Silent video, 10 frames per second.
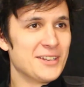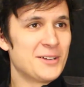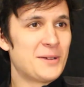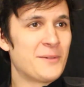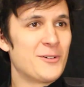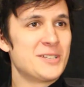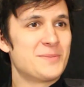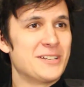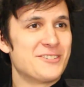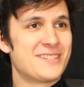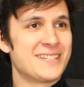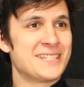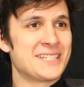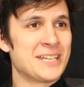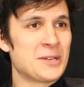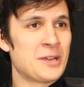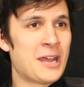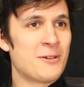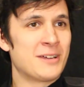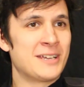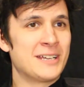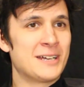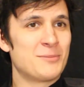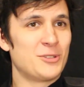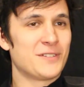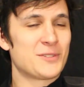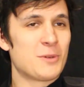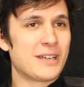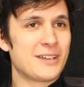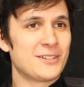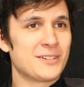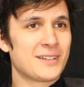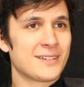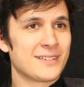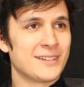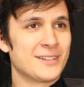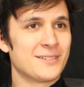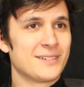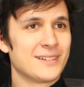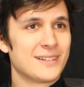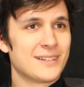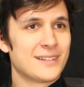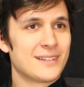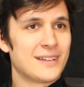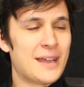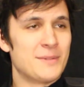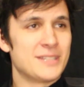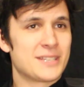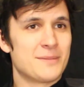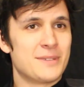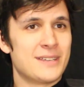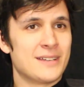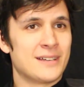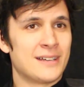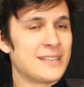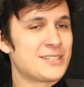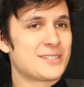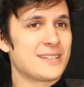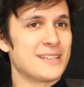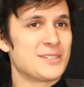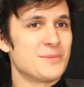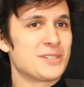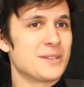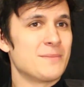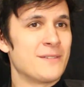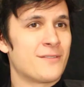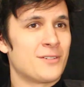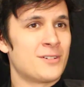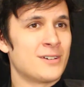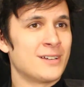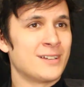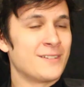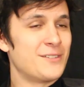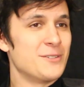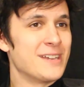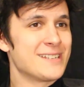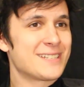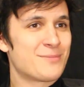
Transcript: You know, I've always been interested to see how I pull off the white hair look, you know? I mean, it's going to be, I assume it's going to be for a few days,